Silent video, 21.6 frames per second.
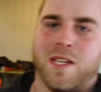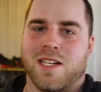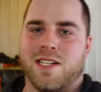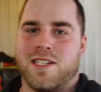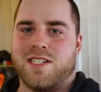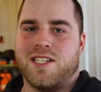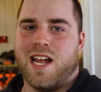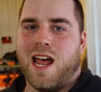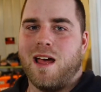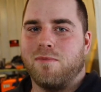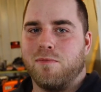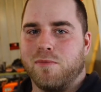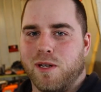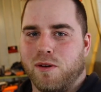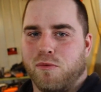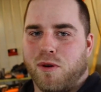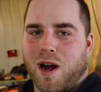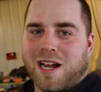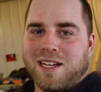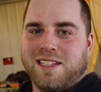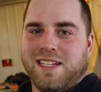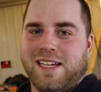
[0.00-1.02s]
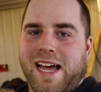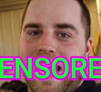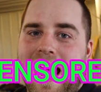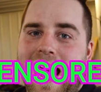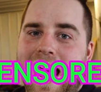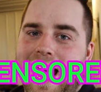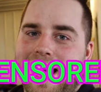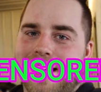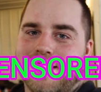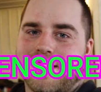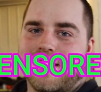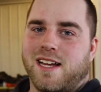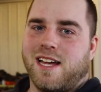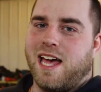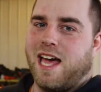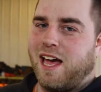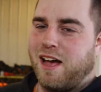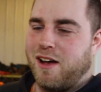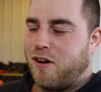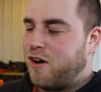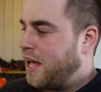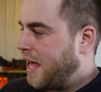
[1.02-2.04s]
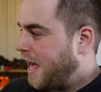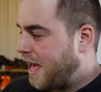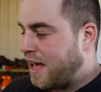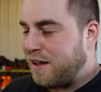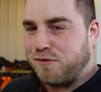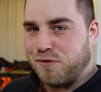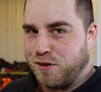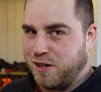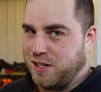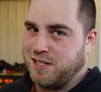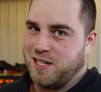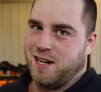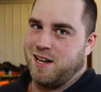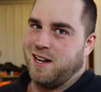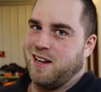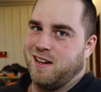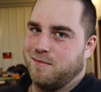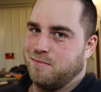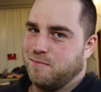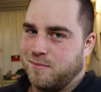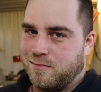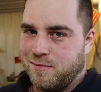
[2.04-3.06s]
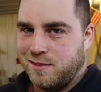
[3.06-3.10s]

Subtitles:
stabbing me right in the every time.